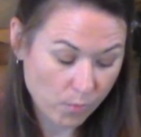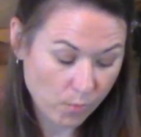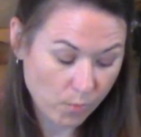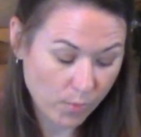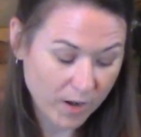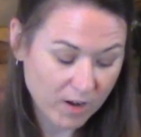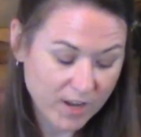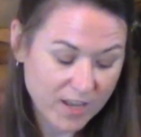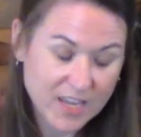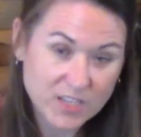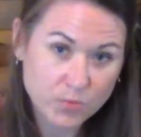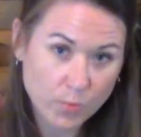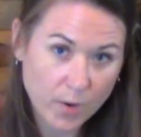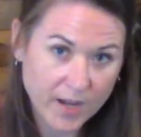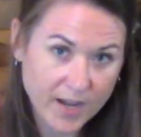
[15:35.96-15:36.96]
where he
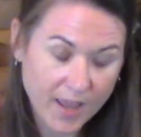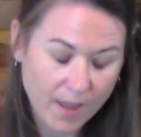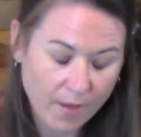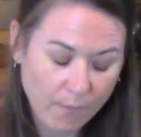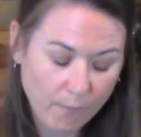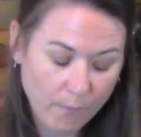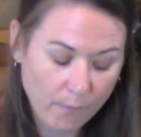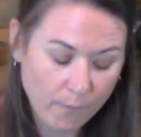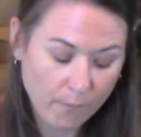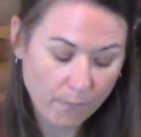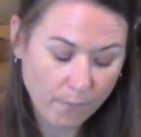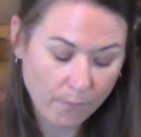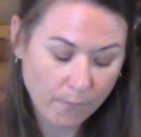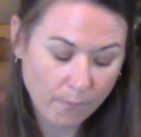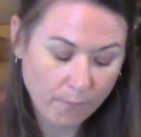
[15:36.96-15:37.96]
is right now?
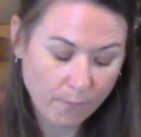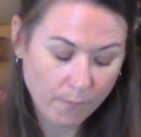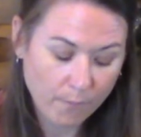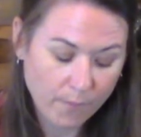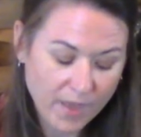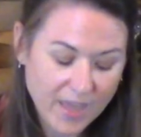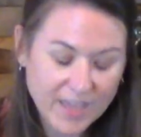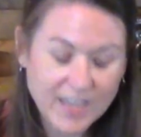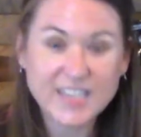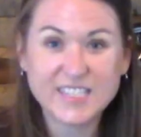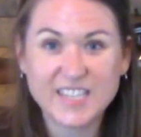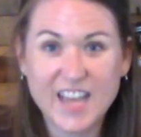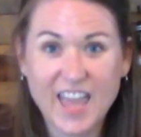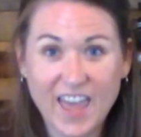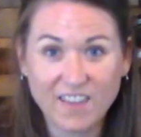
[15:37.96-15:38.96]
He's
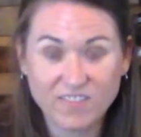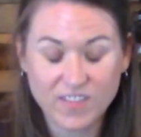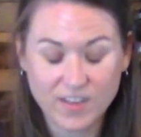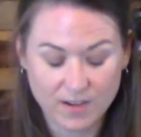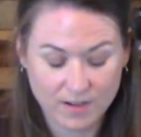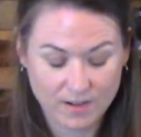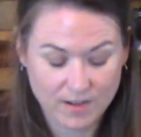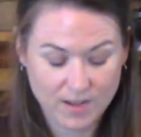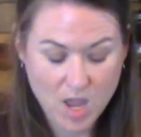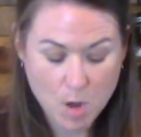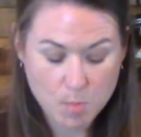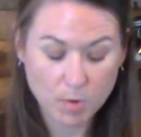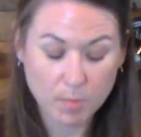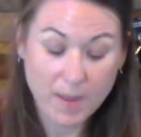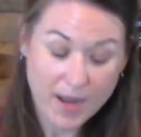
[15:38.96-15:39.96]
in heaven,
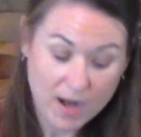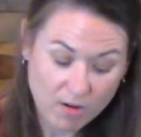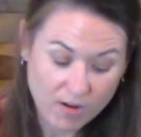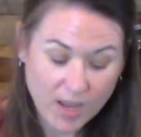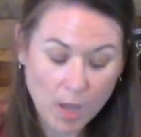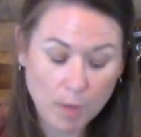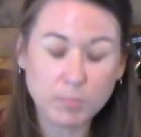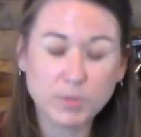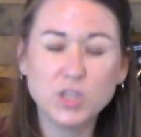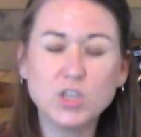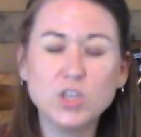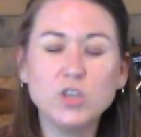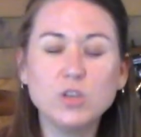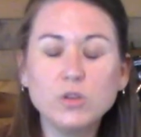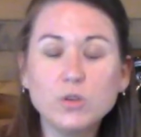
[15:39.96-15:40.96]
preparing a
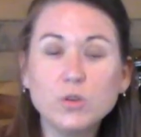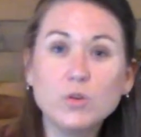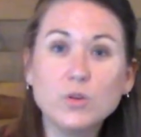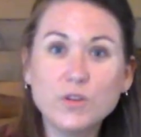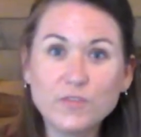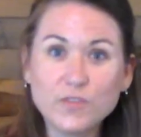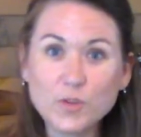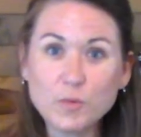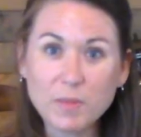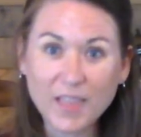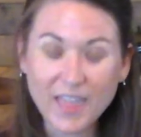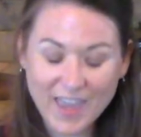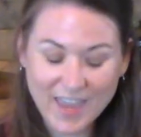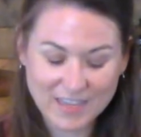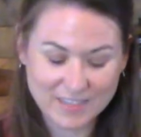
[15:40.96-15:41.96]
beautiful
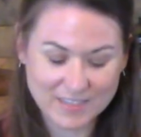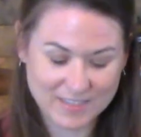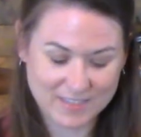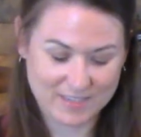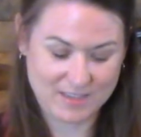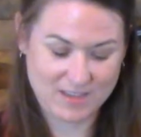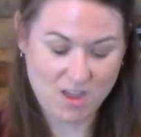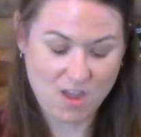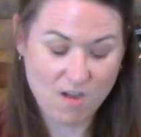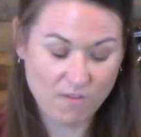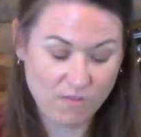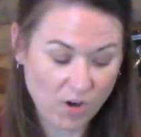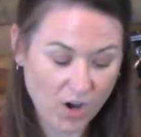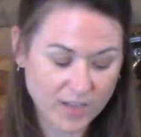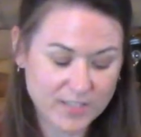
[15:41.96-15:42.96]
place
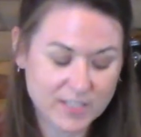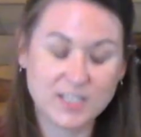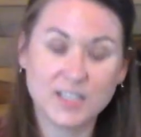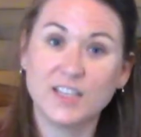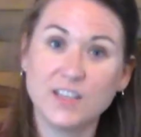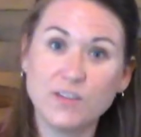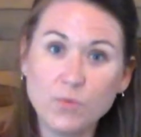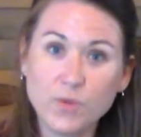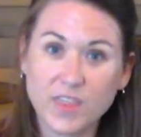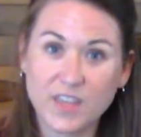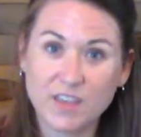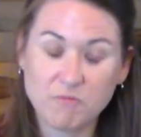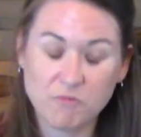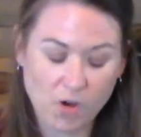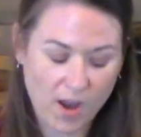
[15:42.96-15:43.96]
for us to live with
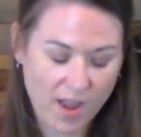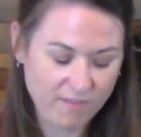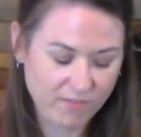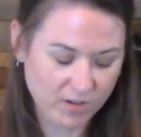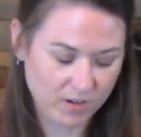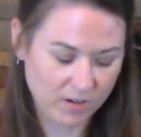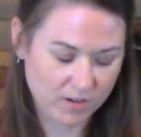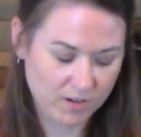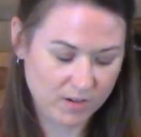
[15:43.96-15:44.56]
him forever.